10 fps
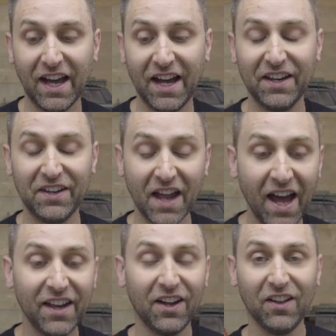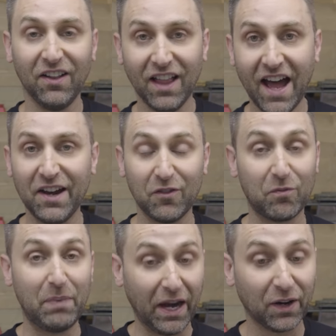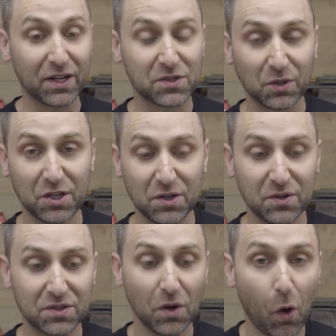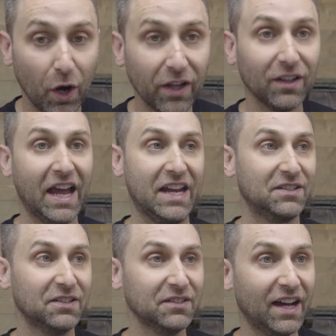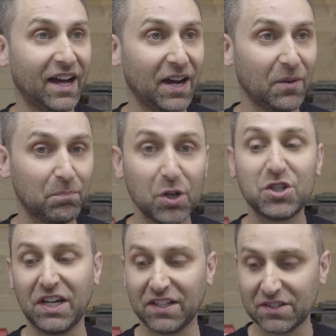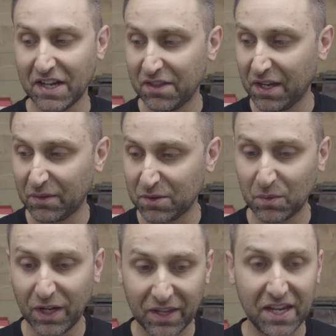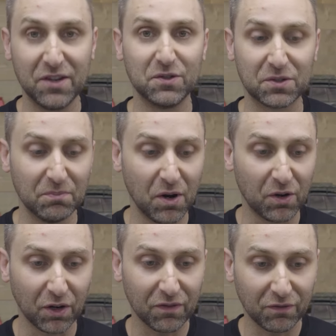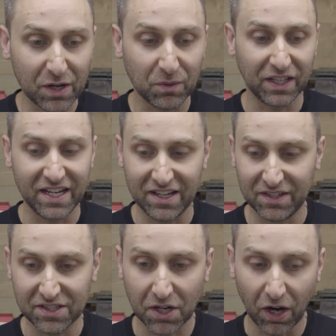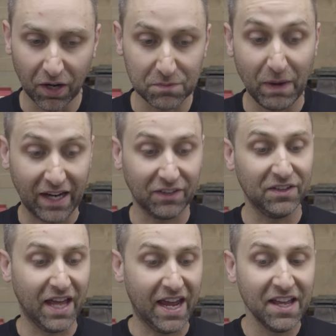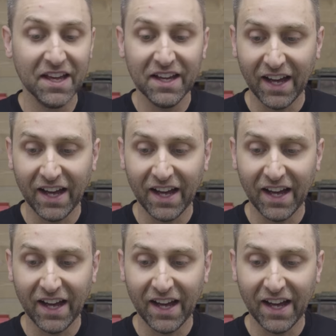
Uh, not a lot of bearings were used. Oilite uh, bushings, I think was what they used more frequently in these cars back in the day.